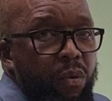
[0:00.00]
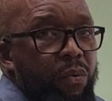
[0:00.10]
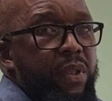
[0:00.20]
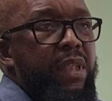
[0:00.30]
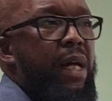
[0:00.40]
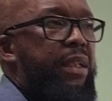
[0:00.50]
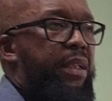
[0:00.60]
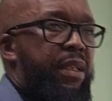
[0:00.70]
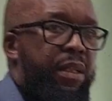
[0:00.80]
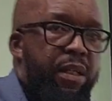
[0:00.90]
With that,
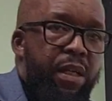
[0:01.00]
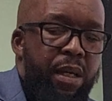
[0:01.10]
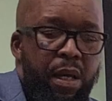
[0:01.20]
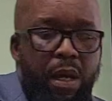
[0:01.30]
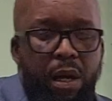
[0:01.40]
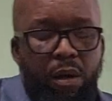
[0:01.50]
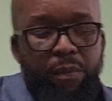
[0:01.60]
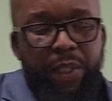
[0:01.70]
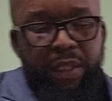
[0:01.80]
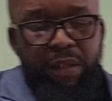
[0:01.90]
I'll
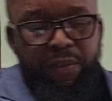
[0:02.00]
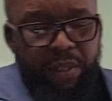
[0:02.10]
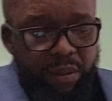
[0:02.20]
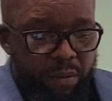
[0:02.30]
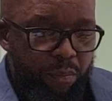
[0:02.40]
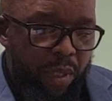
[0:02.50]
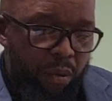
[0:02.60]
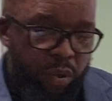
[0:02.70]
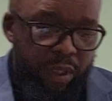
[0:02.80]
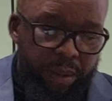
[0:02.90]
be giving my
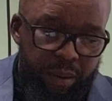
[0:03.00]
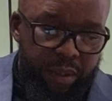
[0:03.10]
colleague